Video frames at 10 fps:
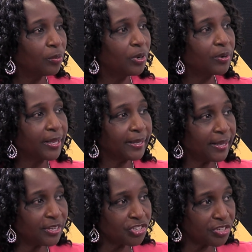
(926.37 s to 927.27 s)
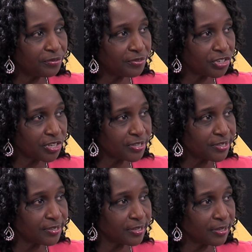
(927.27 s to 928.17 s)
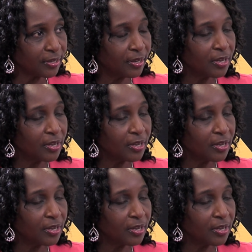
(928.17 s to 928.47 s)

we look at energy efficiency